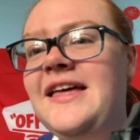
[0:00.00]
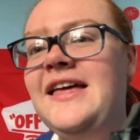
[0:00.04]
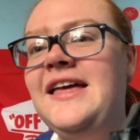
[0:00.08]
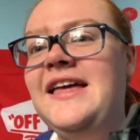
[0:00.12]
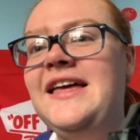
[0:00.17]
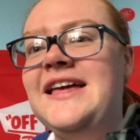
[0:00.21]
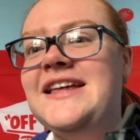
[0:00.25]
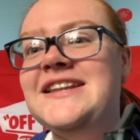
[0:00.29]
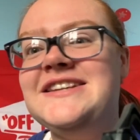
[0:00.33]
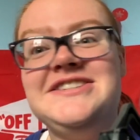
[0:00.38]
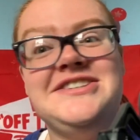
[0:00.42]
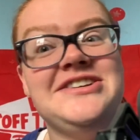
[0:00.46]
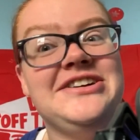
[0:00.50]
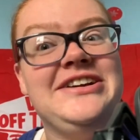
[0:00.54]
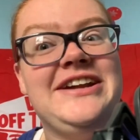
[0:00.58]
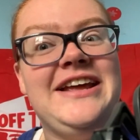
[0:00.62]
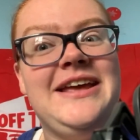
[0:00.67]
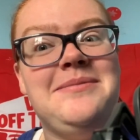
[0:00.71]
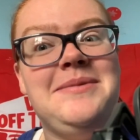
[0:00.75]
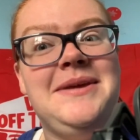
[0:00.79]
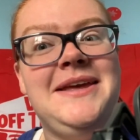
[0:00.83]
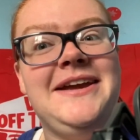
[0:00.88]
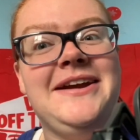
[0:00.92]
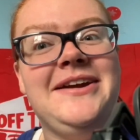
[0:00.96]
insert
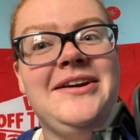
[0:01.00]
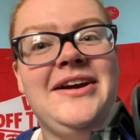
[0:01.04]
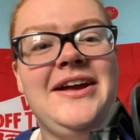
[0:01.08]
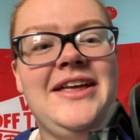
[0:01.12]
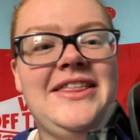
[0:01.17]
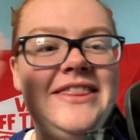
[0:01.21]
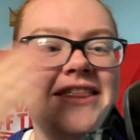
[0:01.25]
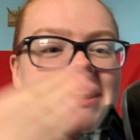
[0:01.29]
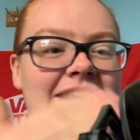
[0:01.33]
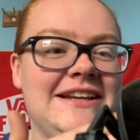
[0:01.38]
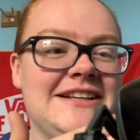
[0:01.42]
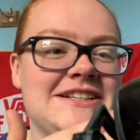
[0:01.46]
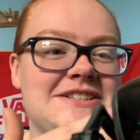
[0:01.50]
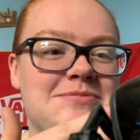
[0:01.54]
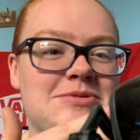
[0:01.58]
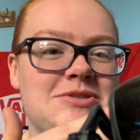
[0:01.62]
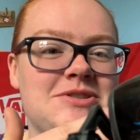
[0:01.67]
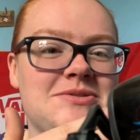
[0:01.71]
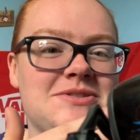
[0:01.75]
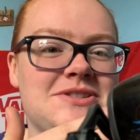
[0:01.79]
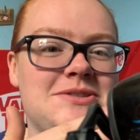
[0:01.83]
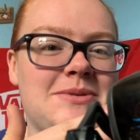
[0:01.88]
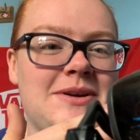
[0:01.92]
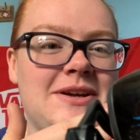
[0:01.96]
name here, and then he's supposed
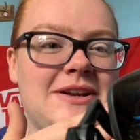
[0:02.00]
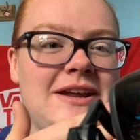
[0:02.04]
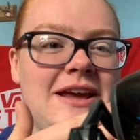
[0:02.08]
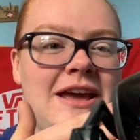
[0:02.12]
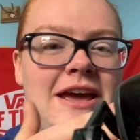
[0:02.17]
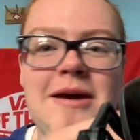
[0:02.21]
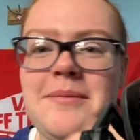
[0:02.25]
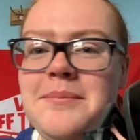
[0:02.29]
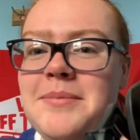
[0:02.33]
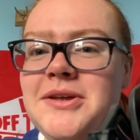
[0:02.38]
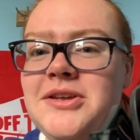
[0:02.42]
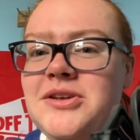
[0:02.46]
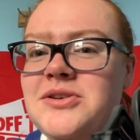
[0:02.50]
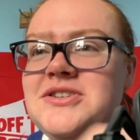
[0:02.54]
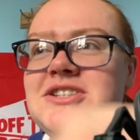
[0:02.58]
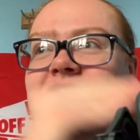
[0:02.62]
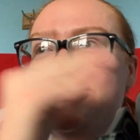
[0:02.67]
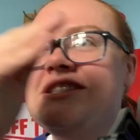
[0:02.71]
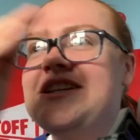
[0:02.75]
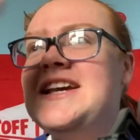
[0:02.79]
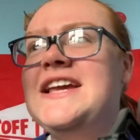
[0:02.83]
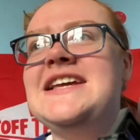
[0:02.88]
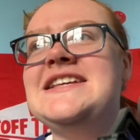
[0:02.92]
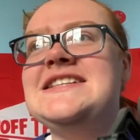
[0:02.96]
to respond. But you just
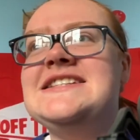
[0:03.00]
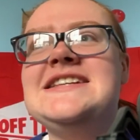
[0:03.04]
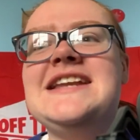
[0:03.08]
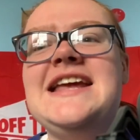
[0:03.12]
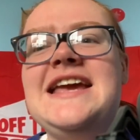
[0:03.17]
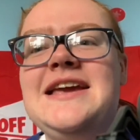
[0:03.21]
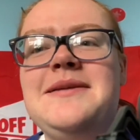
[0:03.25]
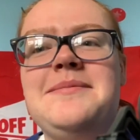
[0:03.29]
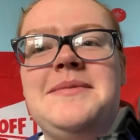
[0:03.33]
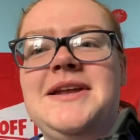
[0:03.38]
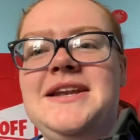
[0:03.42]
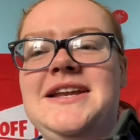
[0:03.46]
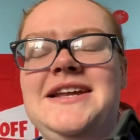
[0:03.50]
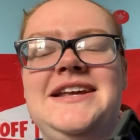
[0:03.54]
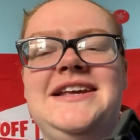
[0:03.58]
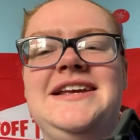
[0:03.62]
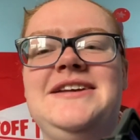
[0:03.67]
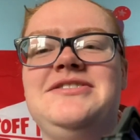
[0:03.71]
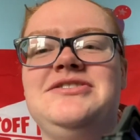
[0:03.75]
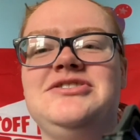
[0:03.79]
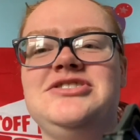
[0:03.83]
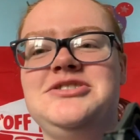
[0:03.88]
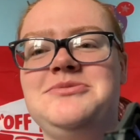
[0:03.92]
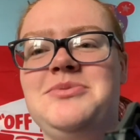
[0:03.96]
say his name and he
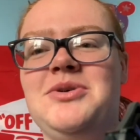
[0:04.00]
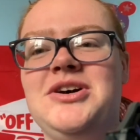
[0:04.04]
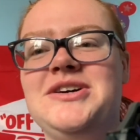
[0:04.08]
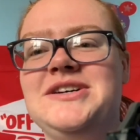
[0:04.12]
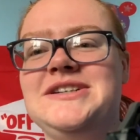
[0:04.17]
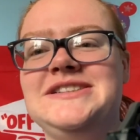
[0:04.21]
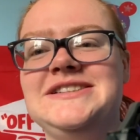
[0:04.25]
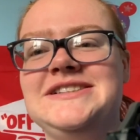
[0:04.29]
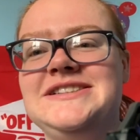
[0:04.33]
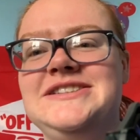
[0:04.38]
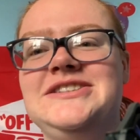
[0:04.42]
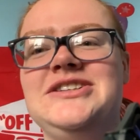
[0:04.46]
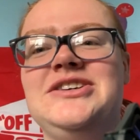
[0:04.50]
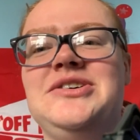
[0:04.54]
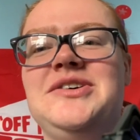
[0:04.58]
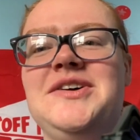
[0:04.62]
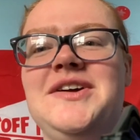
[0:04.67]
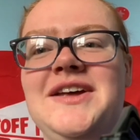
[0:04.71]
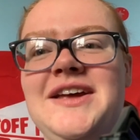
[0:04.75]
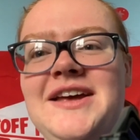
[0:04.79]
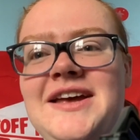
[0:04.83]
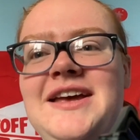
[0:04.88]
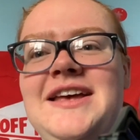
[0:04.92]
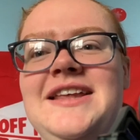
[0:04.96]
responds. So
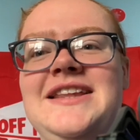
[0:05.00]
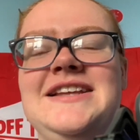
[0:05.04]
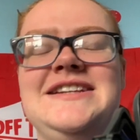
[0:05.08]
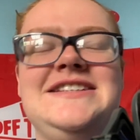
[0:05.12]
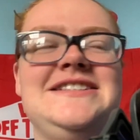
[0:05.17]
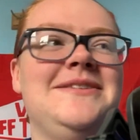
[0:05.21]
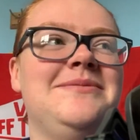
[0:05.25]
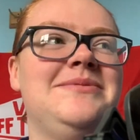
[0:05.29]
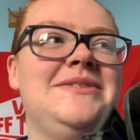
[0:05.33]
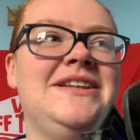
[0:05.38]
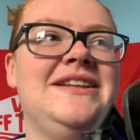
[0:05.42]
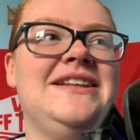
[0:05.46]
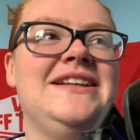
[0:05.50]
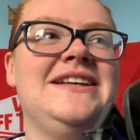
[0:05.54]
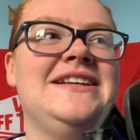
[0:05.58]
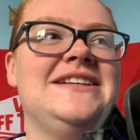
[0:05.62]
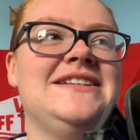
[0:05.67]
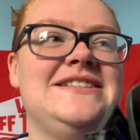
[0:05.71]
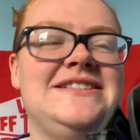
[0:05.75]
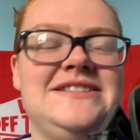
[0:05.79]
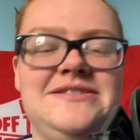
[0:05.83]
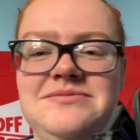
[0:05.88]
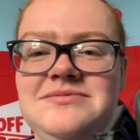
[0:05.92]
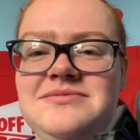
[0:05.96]
that's something that
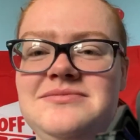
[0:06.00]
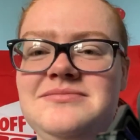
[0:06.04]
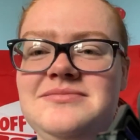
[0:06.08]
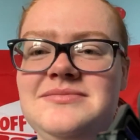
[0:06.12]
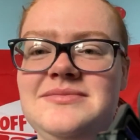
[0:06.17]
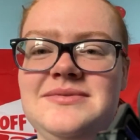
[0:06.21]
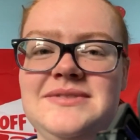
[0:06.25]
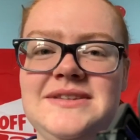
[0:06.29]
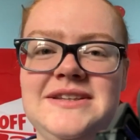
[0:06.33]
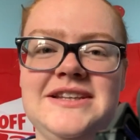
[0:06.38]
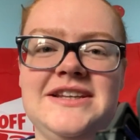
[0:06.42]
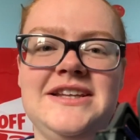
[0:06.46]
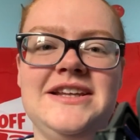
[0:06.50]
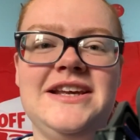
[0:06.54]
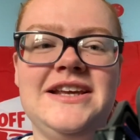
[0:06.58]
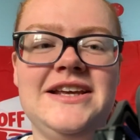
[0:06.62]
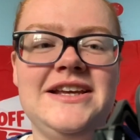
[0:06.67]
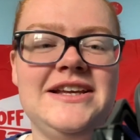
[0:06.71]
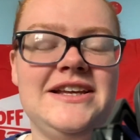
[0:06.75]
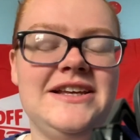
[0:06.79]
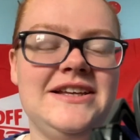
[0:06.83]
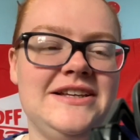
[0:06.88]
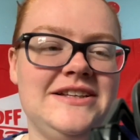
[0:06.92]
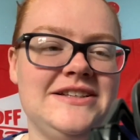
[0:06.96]
is
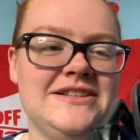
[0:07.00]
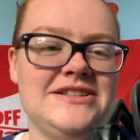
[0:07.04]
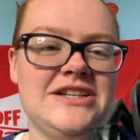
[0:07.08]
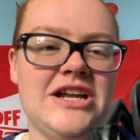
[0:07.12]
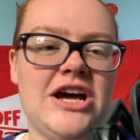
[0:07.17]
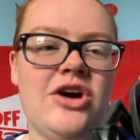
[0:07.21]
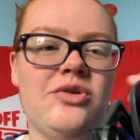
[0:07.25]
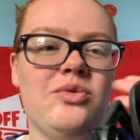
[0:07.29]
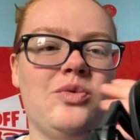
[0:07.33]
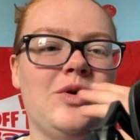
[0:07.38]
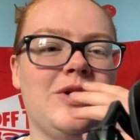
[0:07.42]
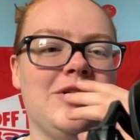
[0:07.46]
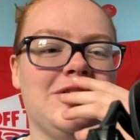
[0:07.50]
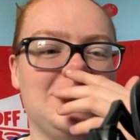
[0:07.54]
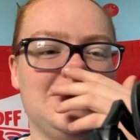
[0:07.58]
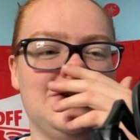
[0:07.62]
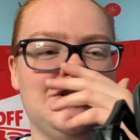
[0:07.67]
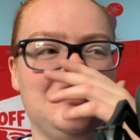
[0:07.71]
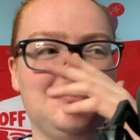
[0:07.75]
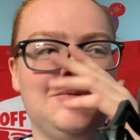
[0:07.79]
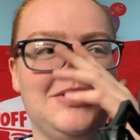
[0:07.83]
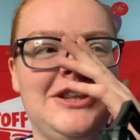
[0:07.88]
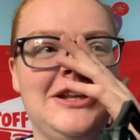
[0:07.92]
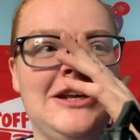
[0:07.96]
not work
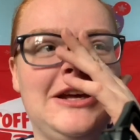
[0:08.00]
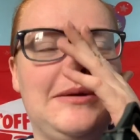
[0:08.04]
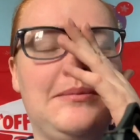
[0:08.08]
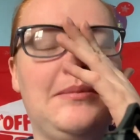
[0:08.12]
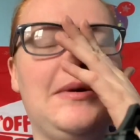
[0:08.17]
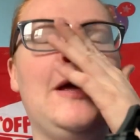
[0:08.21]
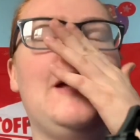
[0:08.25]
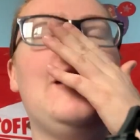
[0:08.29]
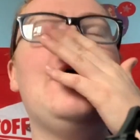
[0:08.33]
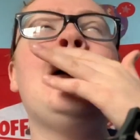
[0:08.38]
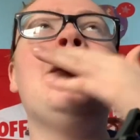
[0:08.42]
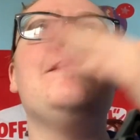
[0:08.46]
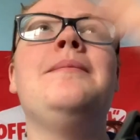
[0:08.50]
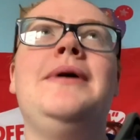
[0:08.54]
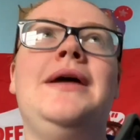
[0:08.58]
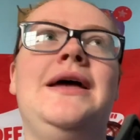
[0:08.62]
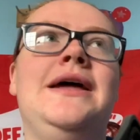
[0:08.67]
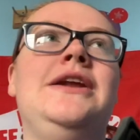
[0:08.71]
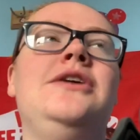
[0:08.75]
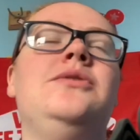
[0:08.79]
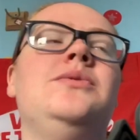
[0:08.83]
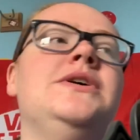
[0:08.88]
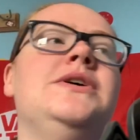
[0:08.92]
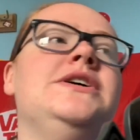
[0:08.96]
good with him. But
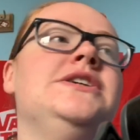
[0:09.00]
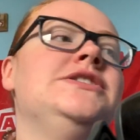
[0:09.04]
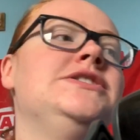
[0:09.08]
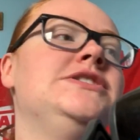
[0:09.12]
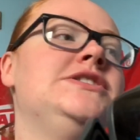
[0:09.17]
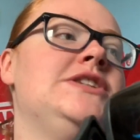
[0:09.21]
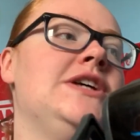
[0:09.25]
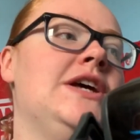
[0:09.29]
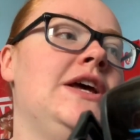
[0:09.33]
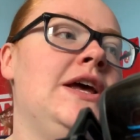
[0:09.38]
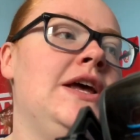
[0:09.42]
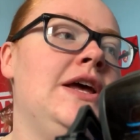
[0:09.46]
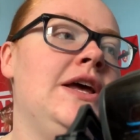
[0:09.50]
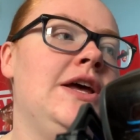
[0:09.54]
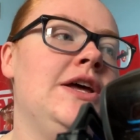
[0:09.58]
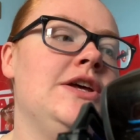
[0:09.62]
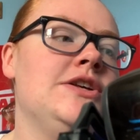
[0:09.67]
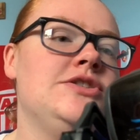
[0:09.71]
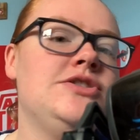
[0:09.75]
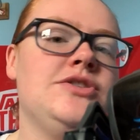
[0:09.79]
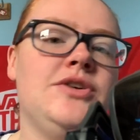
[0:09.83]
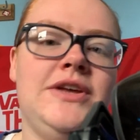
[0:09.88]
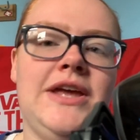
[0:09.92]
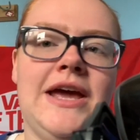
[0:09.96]
anyways,
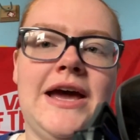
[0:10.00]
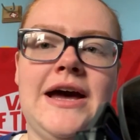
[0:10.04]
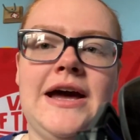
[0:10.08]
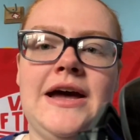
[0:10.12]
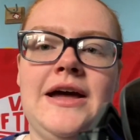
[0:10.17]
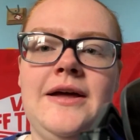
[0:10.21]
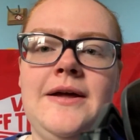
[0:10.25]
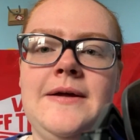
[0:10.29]
so yeah,